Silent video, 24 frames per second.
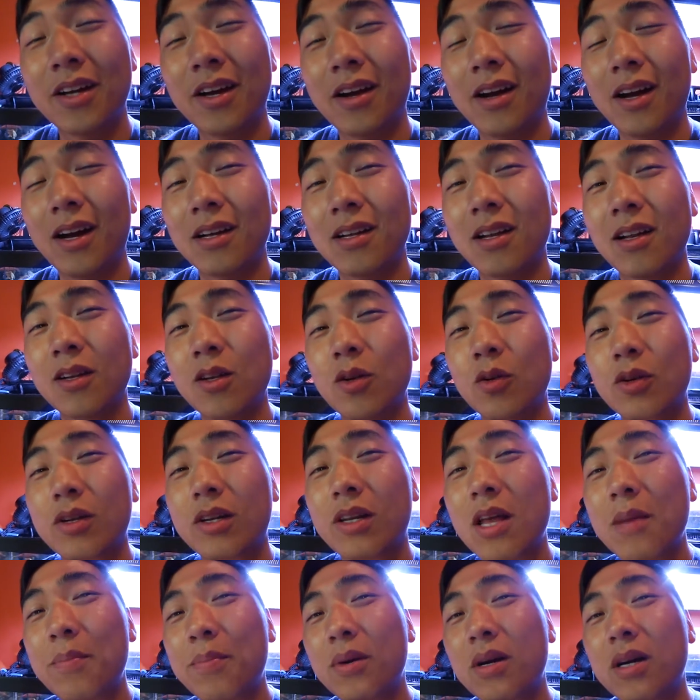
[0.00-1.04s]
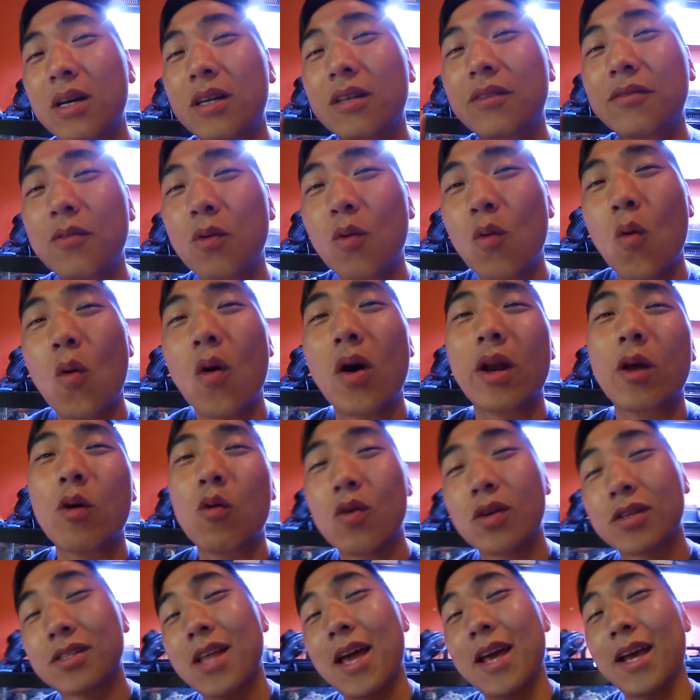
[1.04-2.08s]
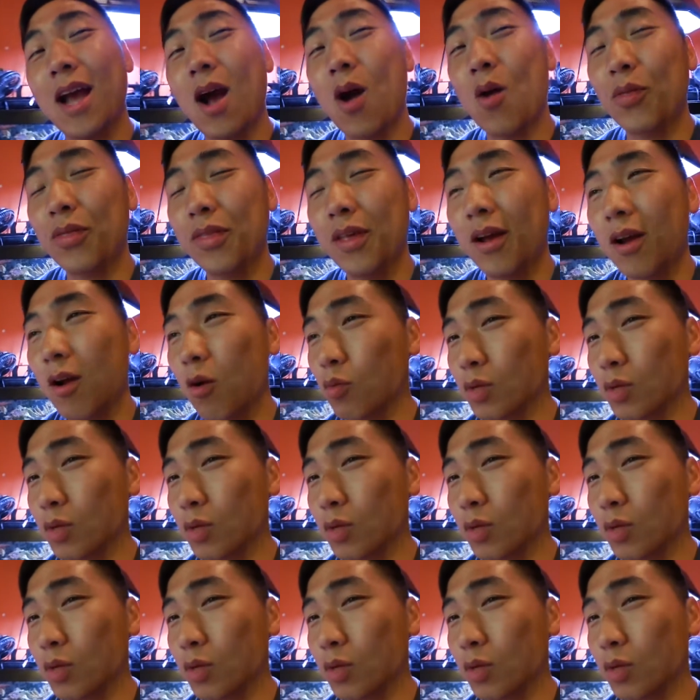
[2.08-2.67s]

uh, a little clip of what it was like out there.